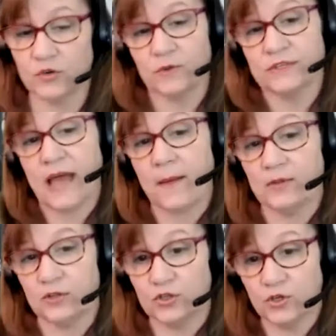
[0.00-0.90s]
and what's
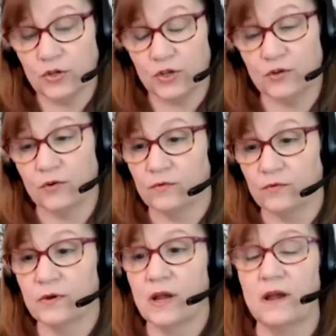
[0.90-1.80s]
happened to you,
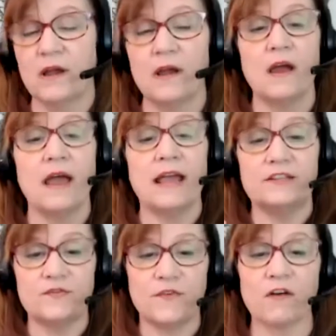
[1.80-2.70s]

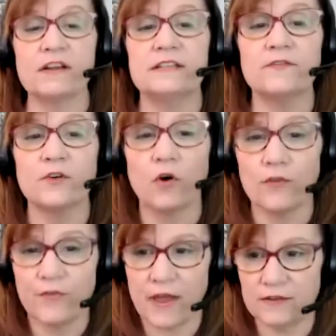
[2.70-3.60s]
it's very difficult
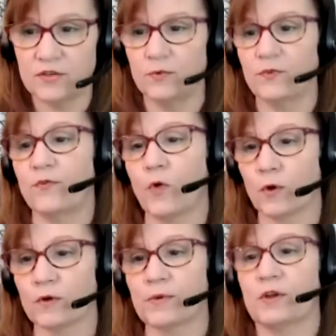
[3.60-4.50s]
then to move
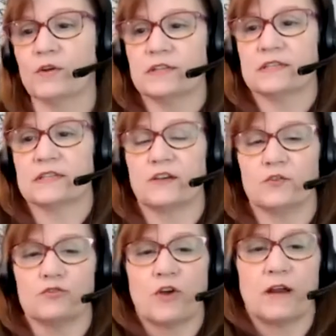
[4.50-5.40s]
forward, because it's like
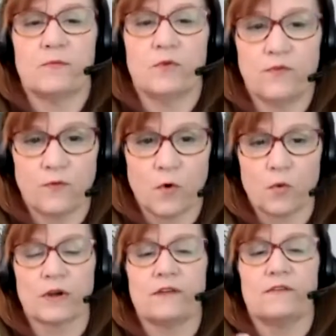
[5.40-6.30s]
you're trying to move
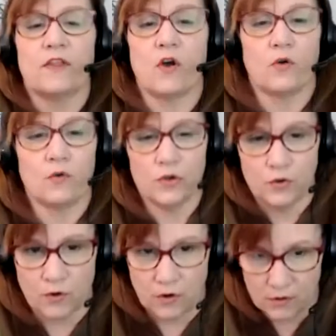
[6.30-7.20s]
forward even though
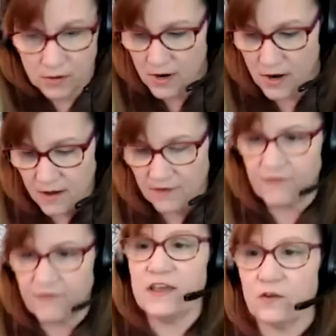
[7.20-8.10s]
your
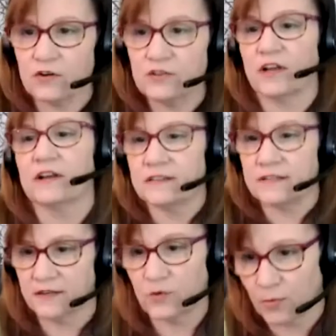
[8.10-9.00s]
feet are stuck in
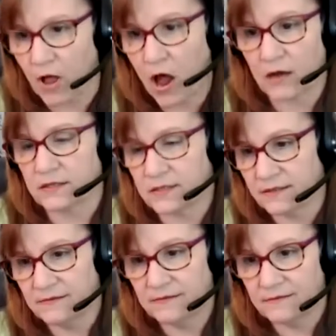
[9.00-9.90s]
cinder blocks
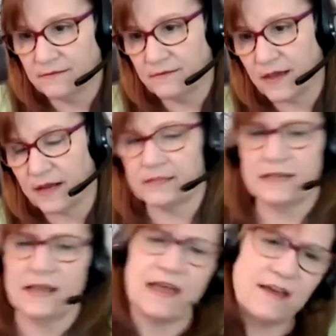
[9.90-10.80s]
and it's
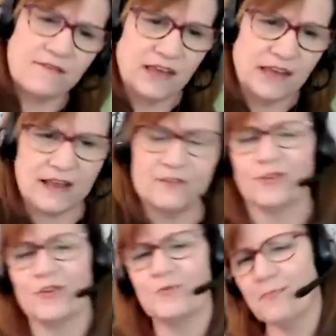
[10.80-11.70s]
heavy and
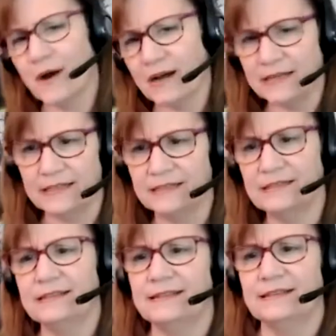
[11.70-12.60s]
you're in mud
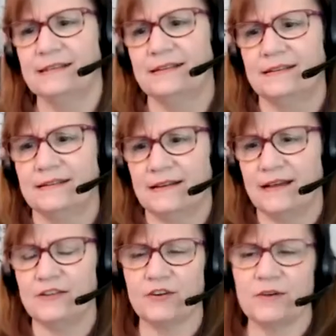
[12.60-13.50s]

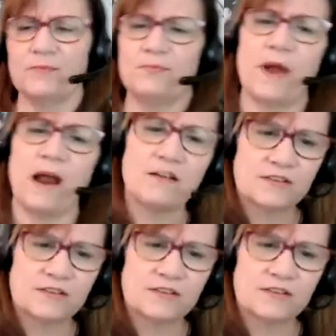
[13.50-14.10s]
and you're at Paris